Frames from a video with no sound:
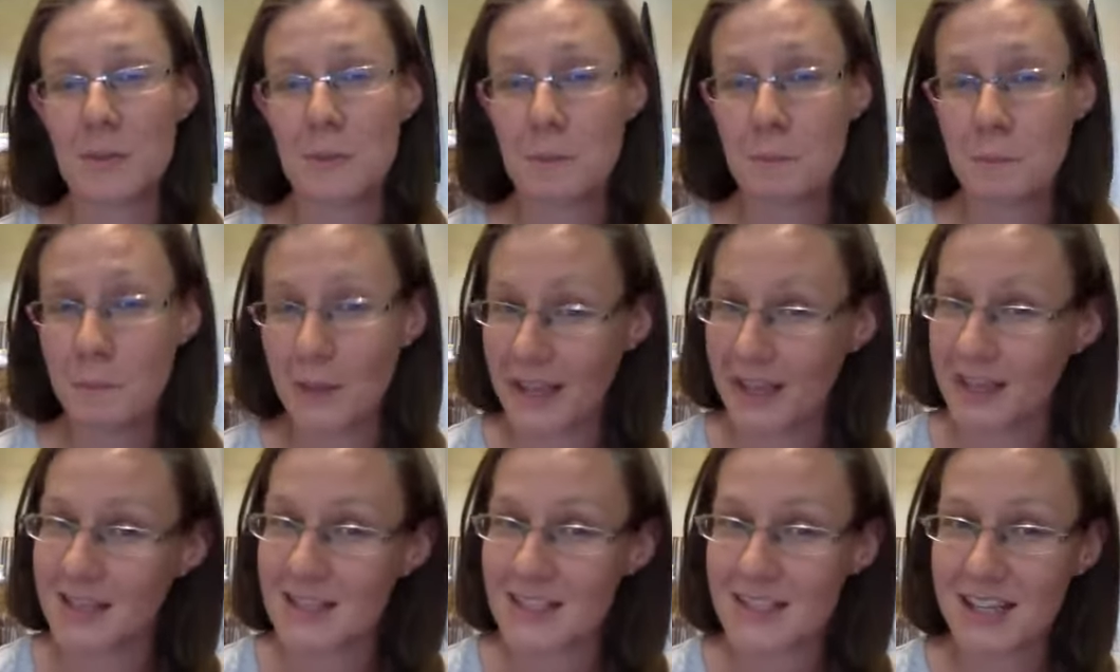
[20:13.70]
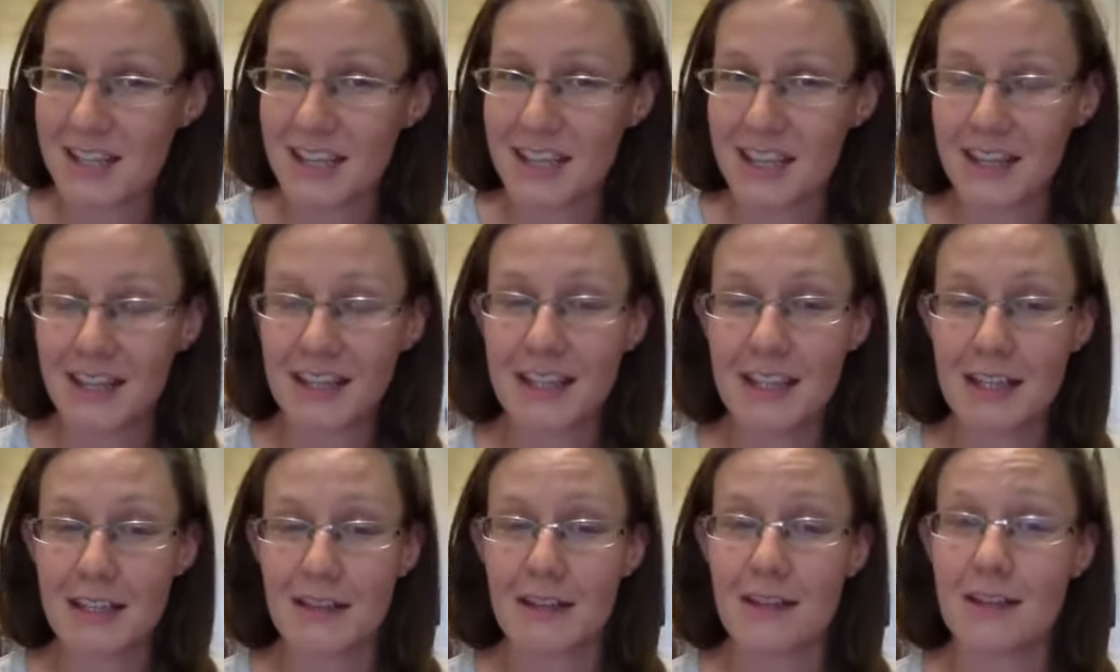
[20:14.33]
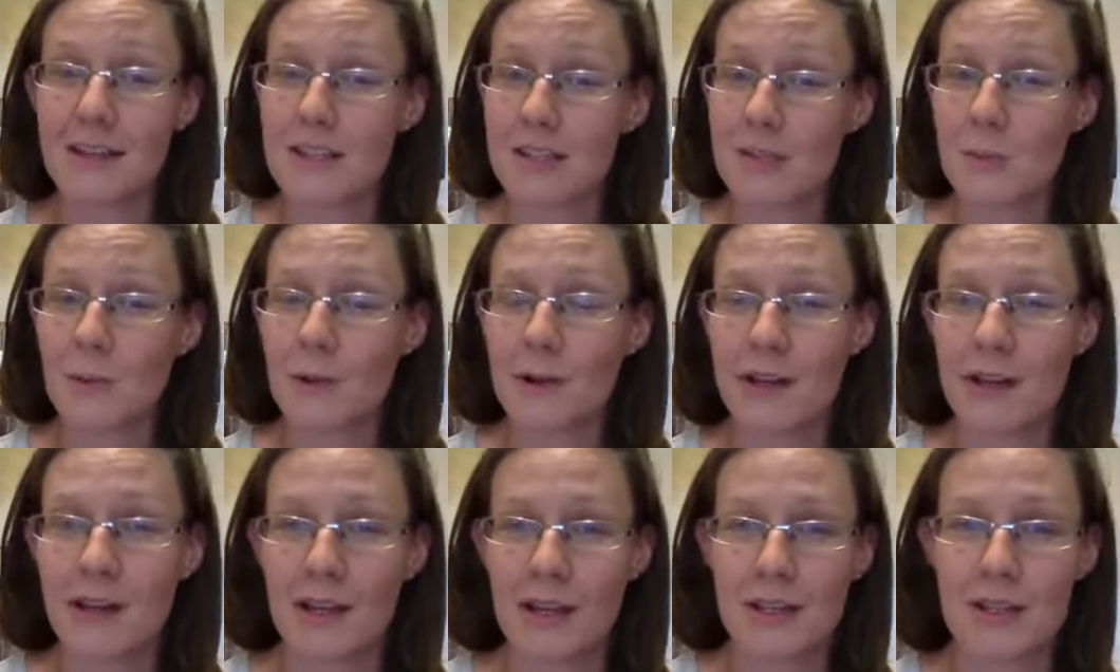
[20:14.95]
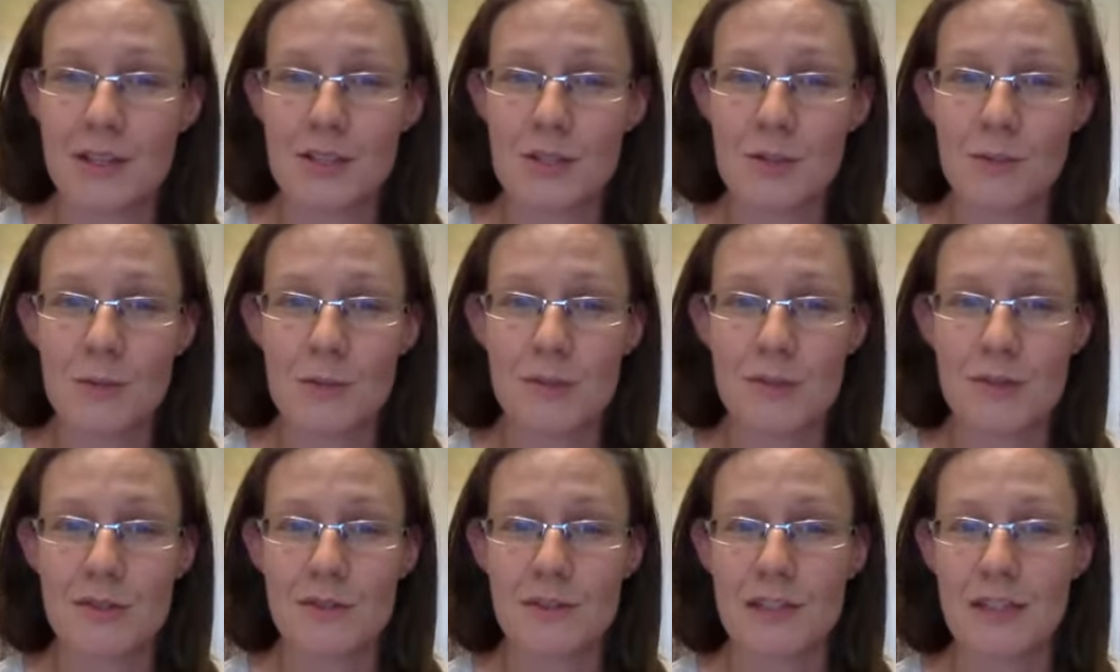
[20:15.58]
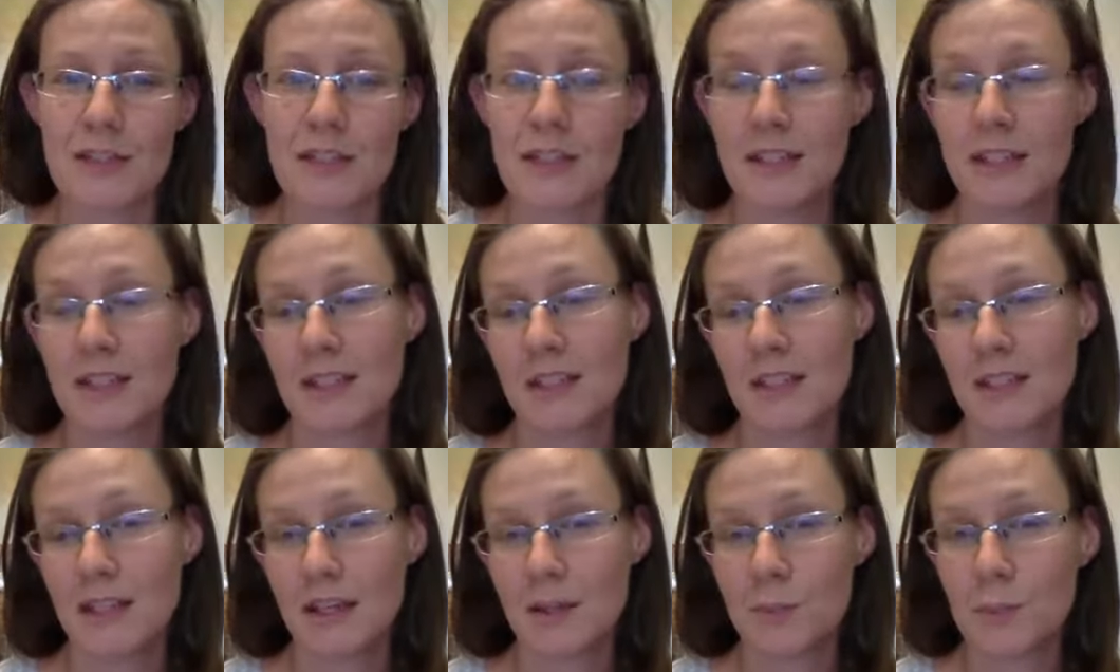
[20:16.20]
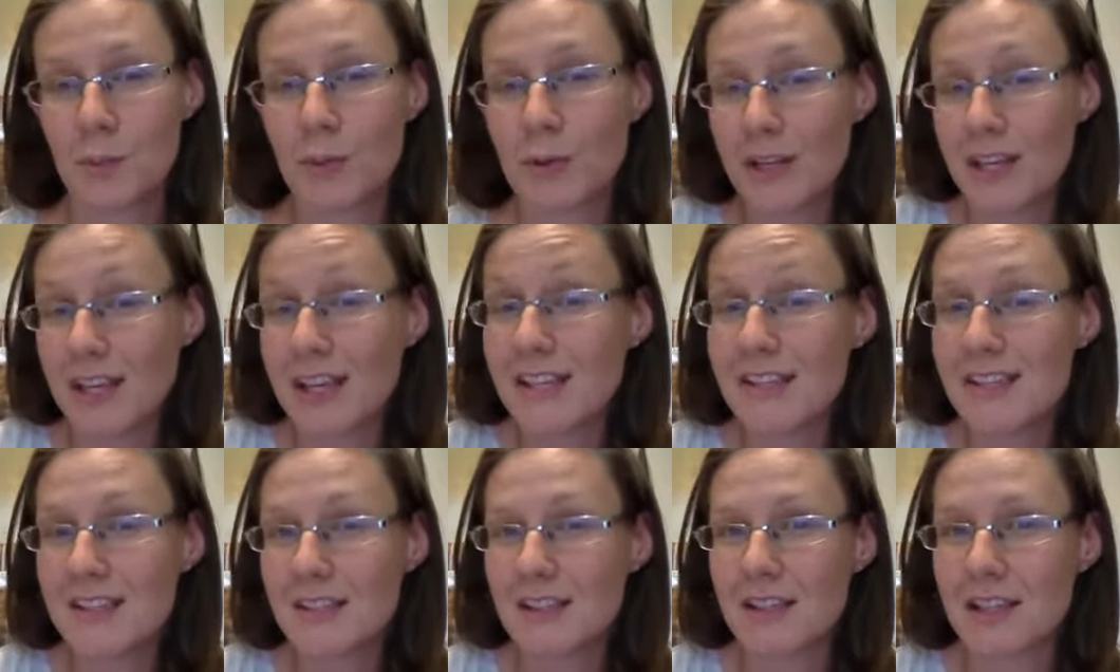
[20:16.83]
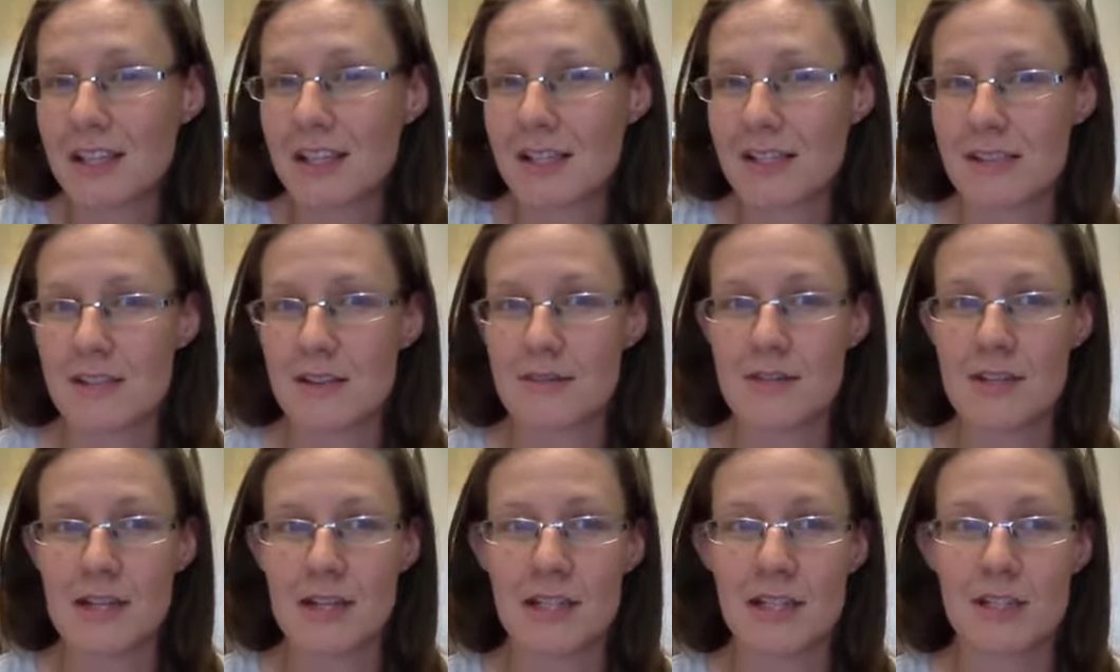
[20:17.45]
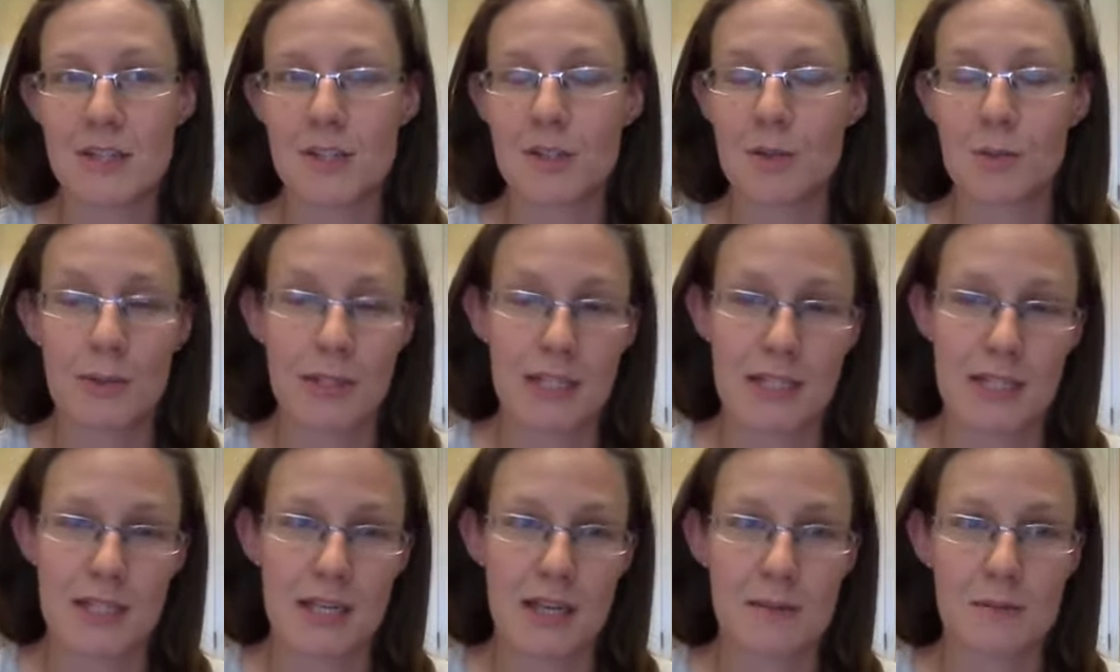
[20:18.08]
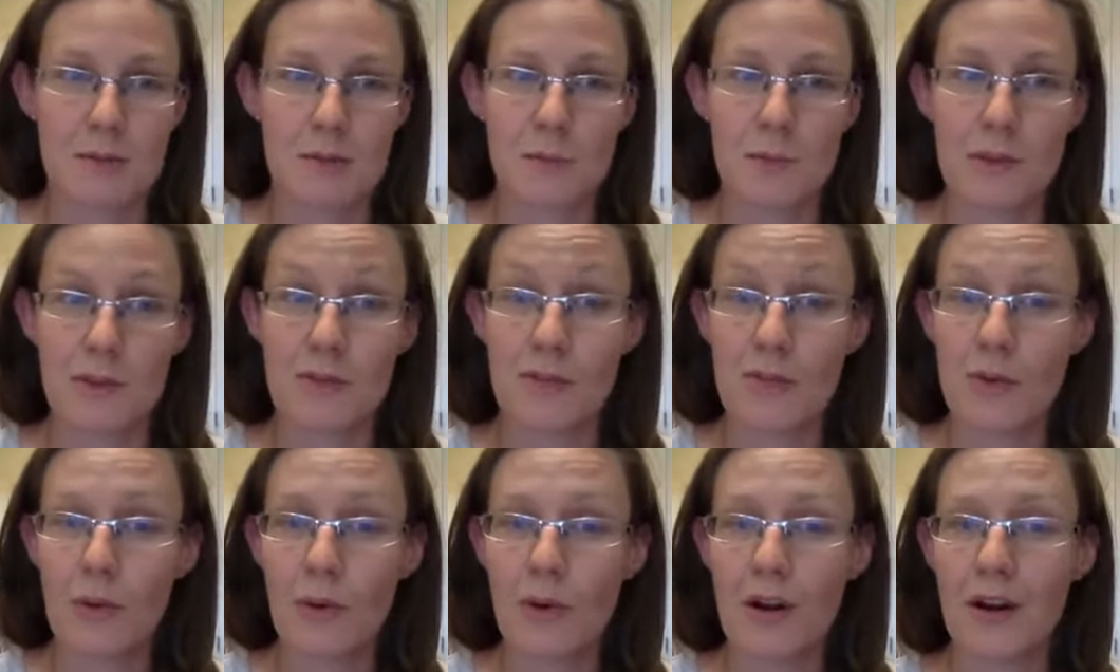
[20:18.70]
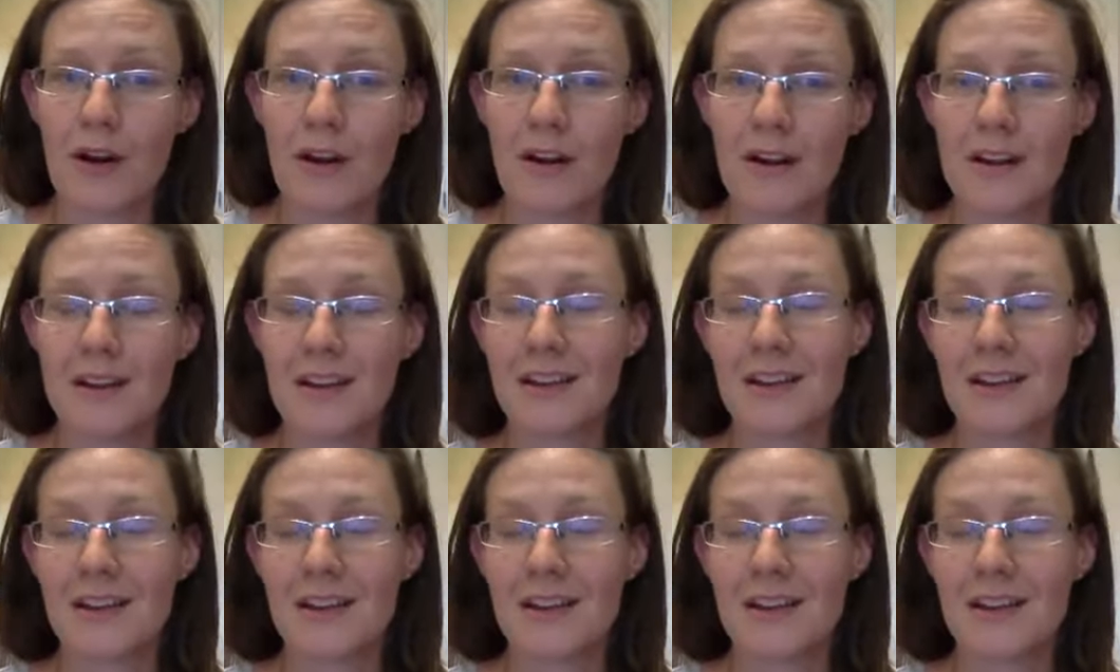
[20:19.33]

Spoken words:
painstakingly, and at this point I can do most of it pretty easily because I've done it so many times before.